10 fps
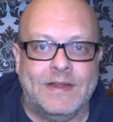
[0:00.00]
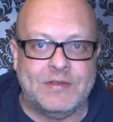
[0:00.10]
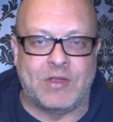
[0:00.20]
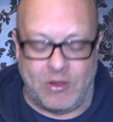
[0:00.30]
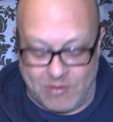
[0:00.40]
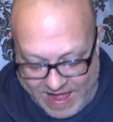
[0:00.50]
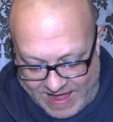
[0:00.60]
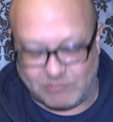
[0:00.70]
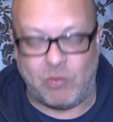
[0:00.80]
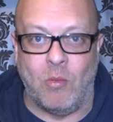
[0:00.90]
So,
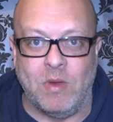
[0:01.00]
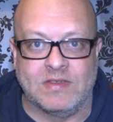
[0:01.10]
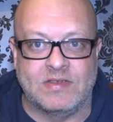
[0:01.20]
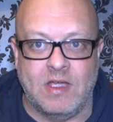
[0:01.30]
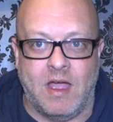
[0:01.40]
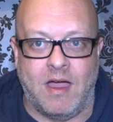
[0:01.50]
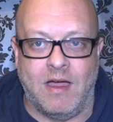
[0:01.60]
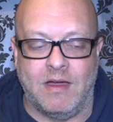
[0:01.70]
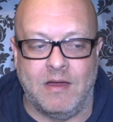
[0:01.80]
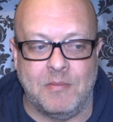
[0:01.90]
as promised,
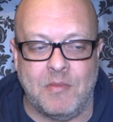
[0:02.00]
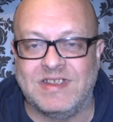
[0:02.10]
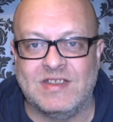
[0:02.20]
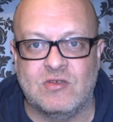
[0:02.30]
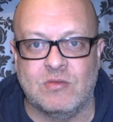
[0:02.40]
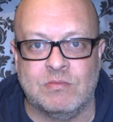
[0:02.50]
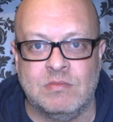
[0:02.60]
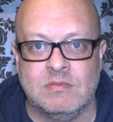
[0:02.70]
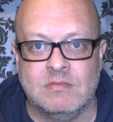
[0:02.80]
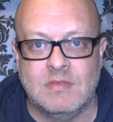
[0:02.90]
um, I did some
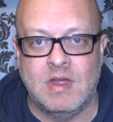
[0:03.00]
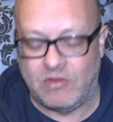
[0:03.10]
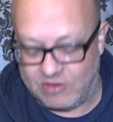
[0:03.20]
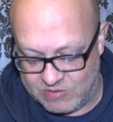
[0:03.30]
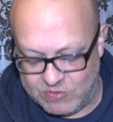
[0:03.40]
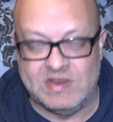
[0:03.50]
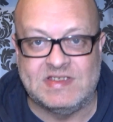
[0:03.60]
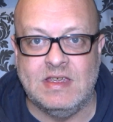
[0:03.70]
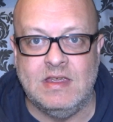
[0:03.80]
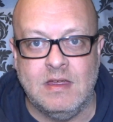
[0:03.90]
on the
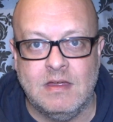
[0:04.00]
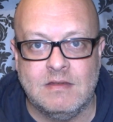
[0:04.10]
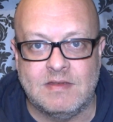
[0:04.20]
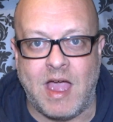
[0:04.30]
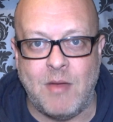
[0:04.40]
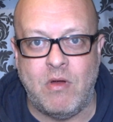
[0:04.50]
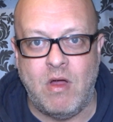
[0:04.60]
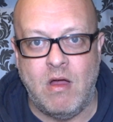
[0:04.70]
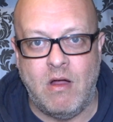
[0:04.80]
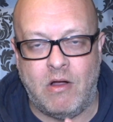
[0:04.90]
community tab
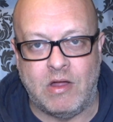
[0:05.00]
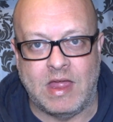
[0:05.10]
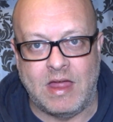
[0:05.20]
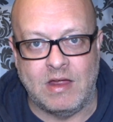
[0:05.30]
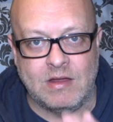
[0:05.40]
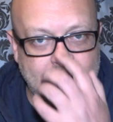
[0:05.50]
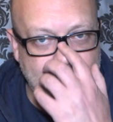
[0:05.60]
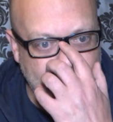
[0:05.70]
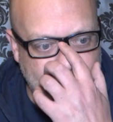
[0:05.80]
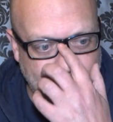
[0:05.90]
on our
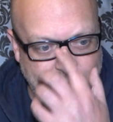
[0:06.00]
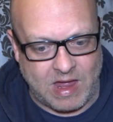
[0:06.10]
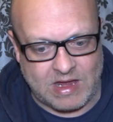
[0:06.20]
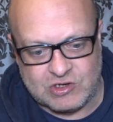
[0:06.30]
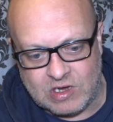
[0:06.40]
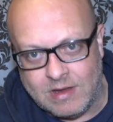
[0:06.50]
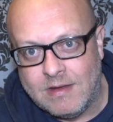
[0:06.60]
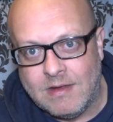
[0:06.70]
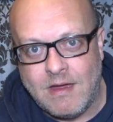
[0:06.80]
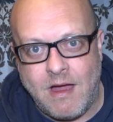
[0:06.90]
YouTube page.
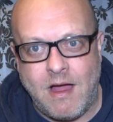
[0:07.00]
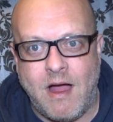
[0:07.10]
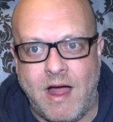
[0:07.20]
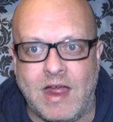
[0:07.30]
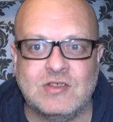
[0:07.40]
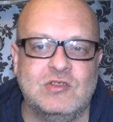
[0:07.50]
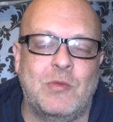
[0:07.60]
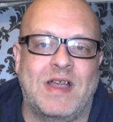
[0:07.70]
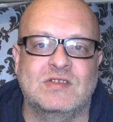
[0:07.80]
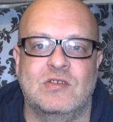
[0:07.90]
I asked you
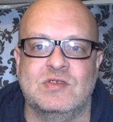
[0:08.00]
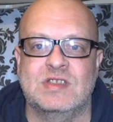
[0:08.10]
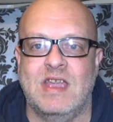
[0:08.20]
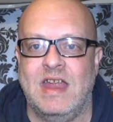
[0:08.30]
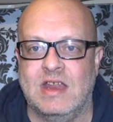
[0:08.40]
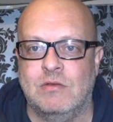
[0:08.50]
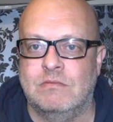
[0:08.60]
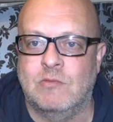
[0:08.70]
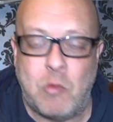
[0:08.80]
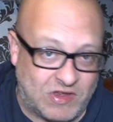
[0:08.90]
to ask us any
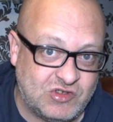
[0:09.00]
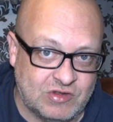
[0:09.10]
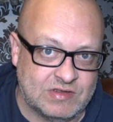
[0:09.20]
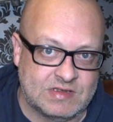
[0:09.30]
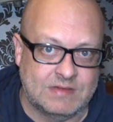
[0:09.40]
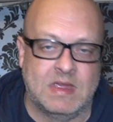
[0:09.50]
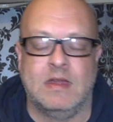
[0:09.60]
questions.